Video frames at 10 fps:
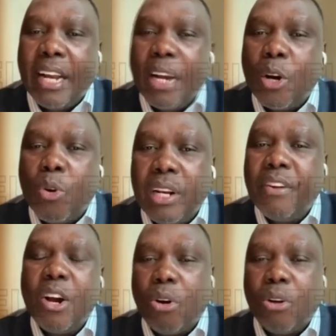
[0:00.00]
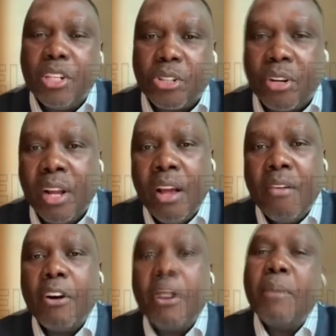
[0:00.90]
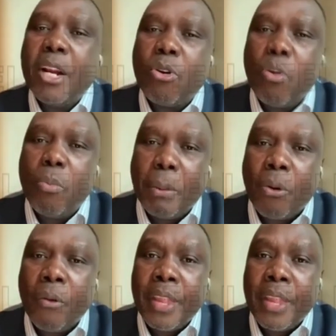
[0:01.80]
a good living condition for the medical people.